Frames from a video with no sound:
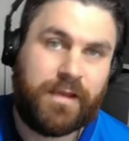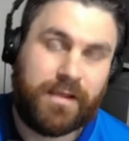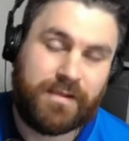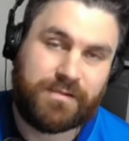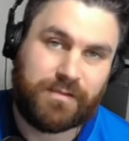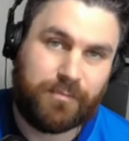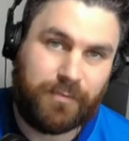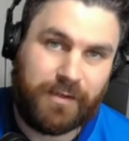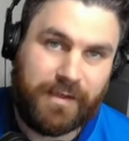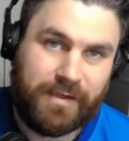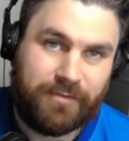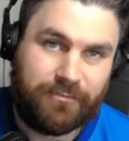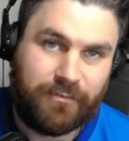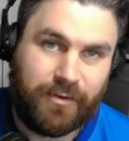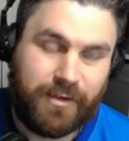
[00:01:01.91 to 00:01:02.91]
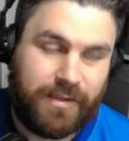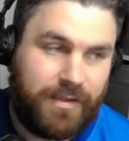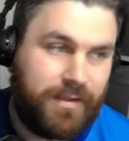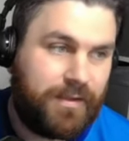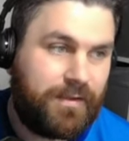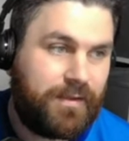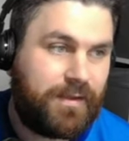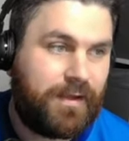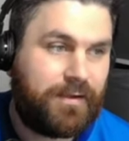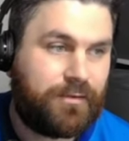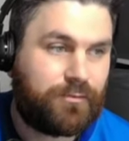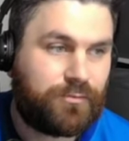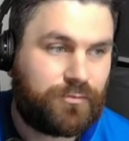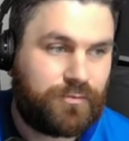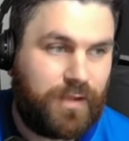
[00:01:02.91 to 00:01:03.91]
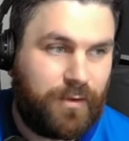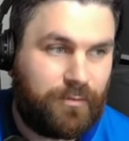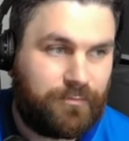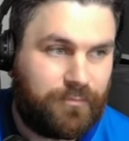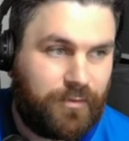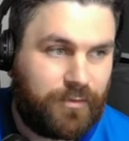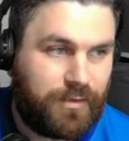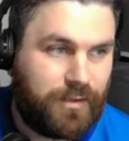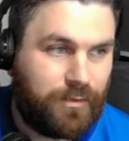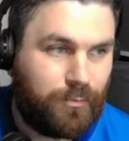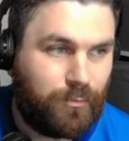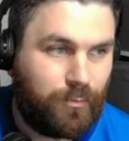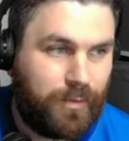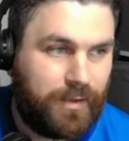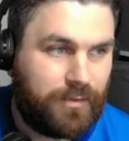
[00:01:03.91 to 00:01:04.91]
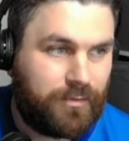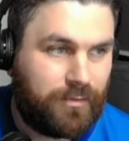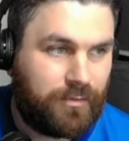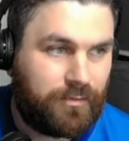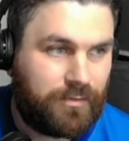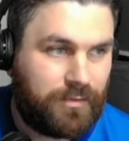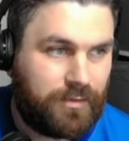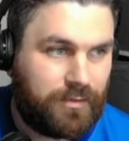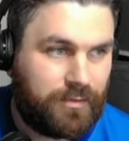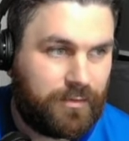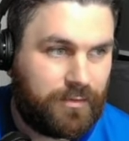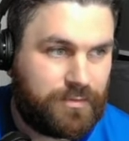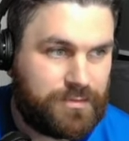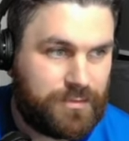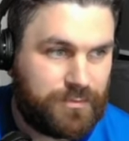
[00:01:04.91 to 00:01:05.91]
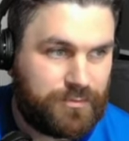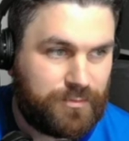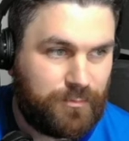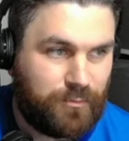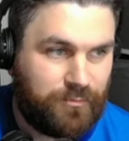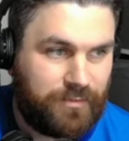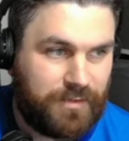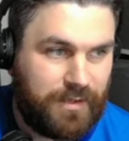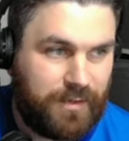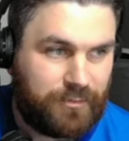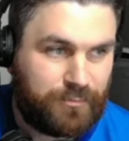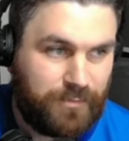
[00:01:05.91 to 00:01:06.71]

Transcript: It's completely free, and it'll just notify you when I do some more videos.